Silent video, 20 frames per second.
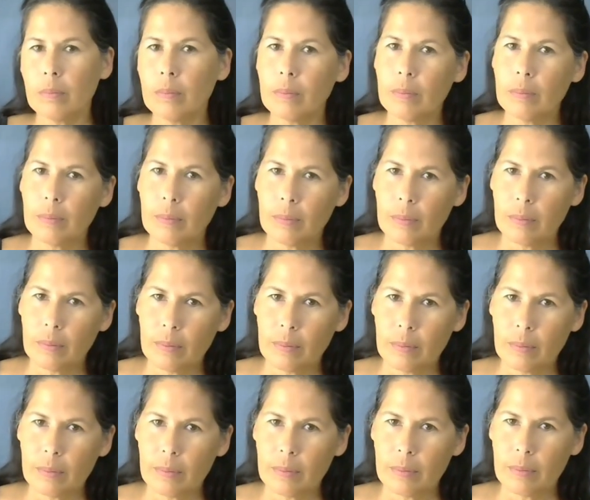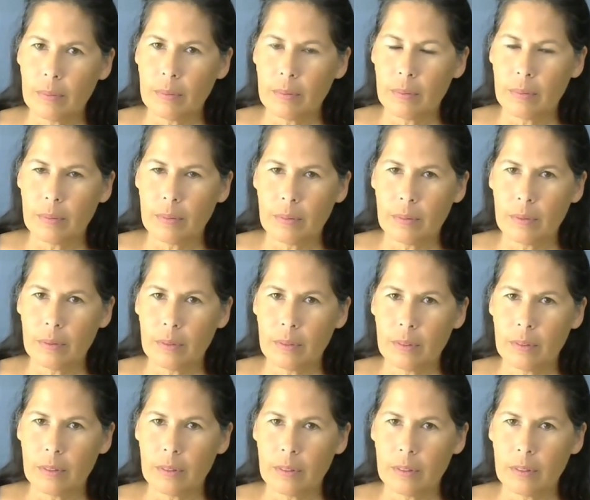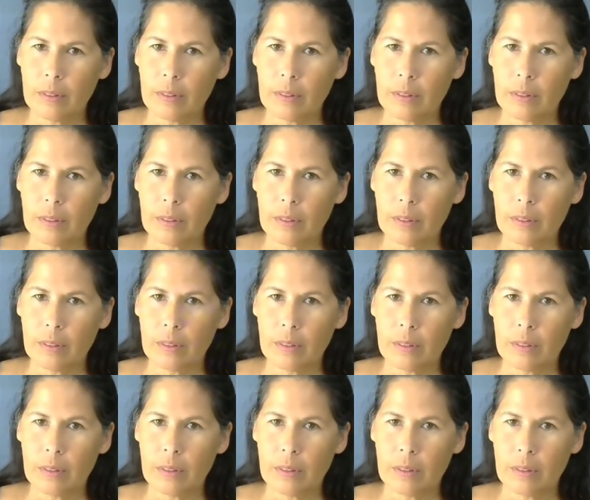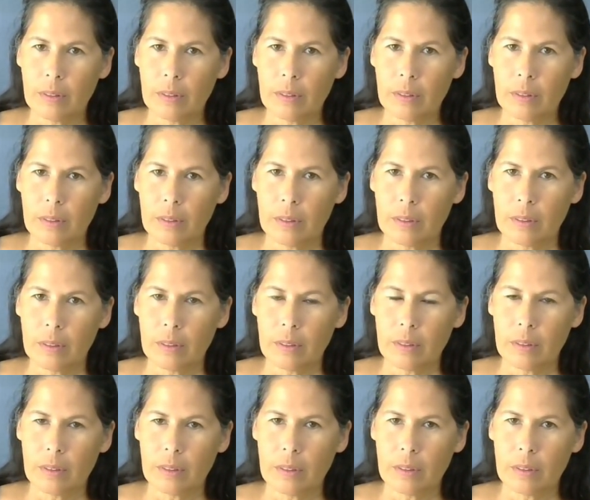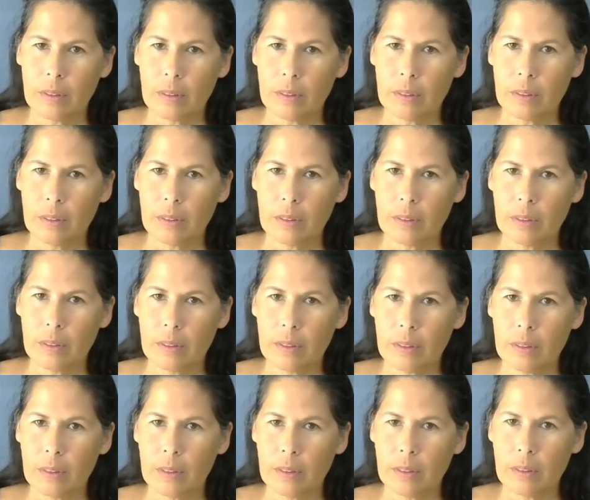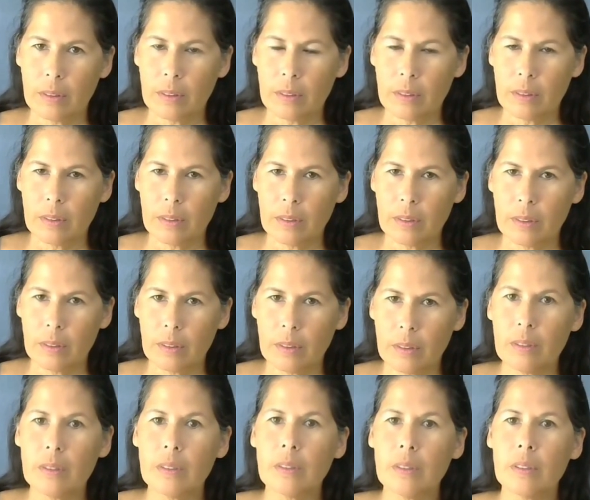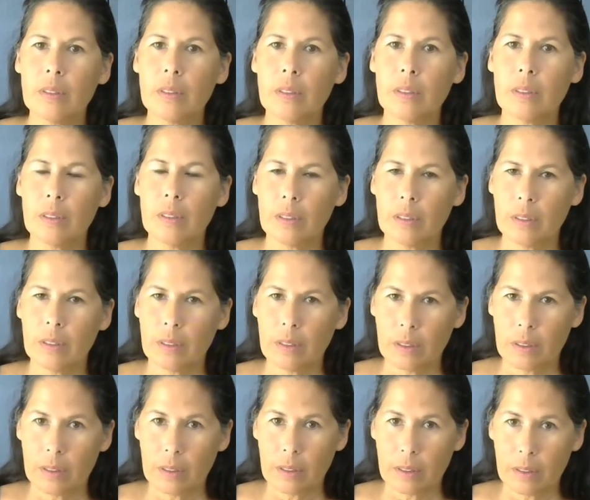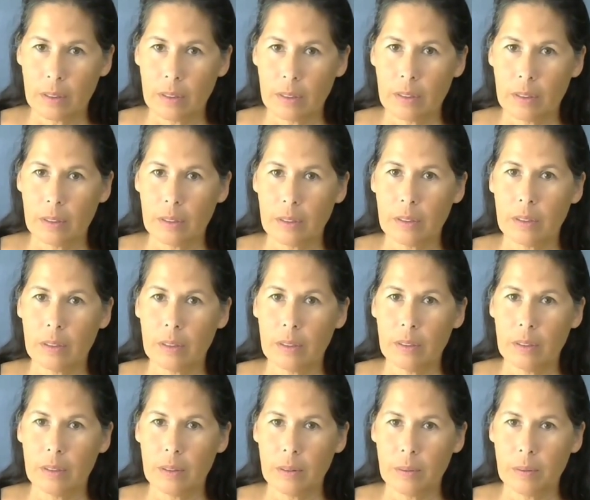(silent)